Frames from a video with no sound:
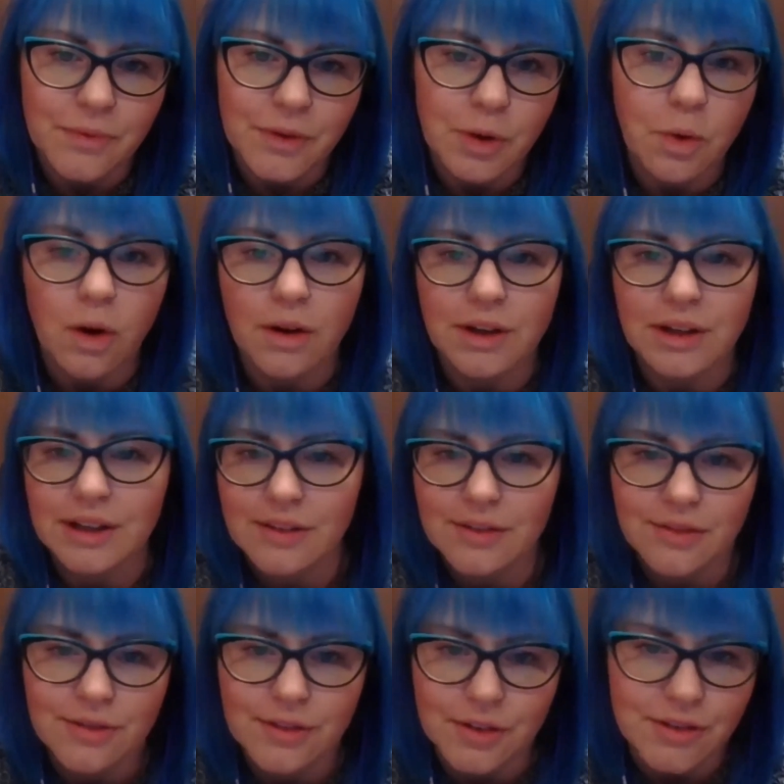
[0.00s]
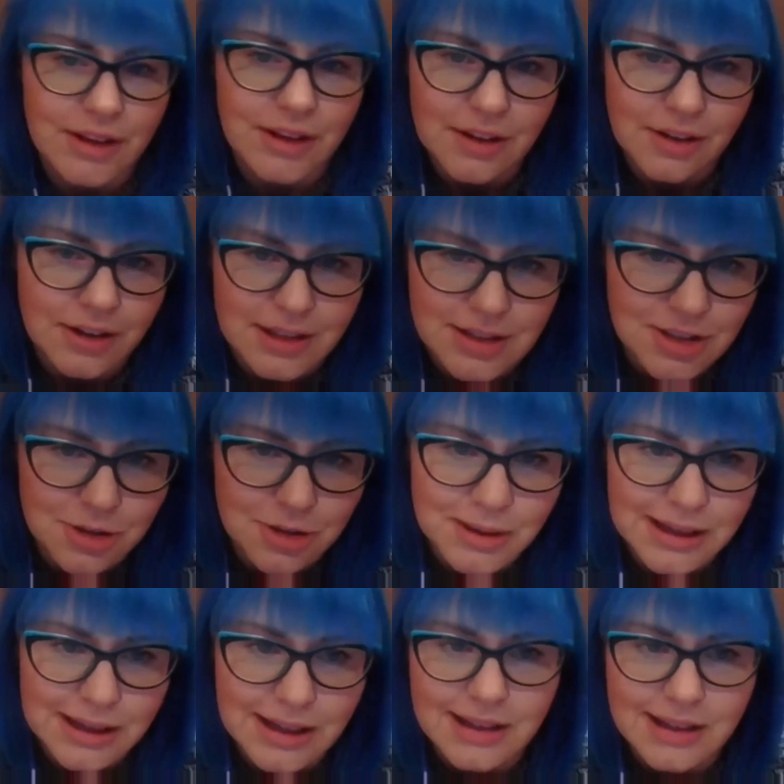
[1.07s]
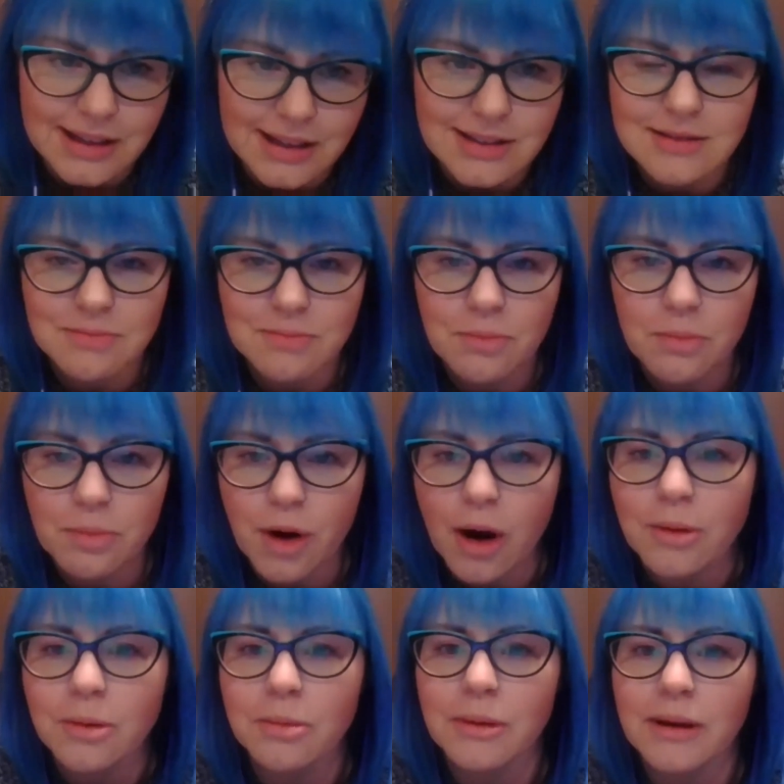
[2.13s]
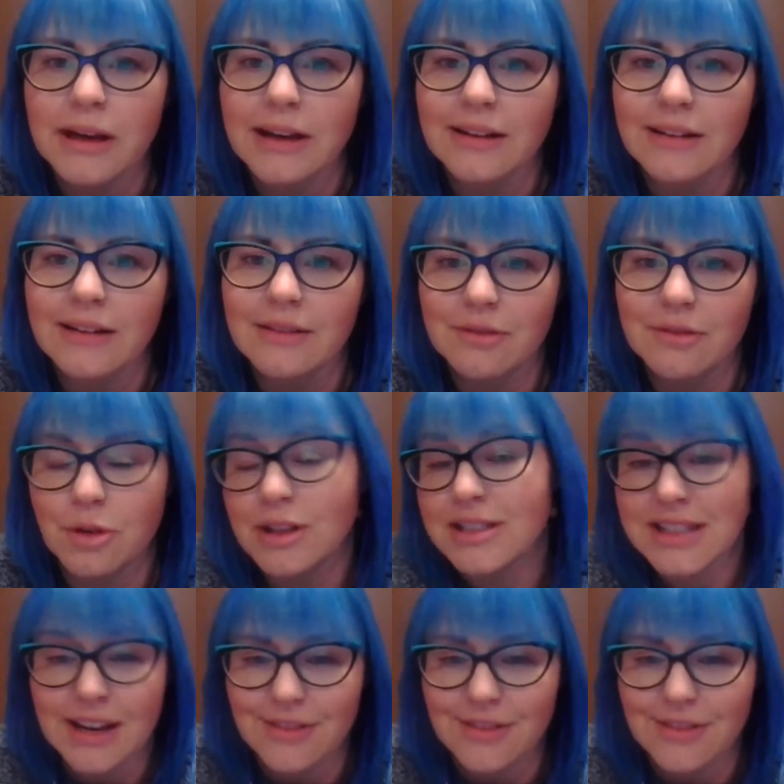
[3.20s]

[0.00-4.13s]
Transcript: the quality of the food that they're consuming is probably was well,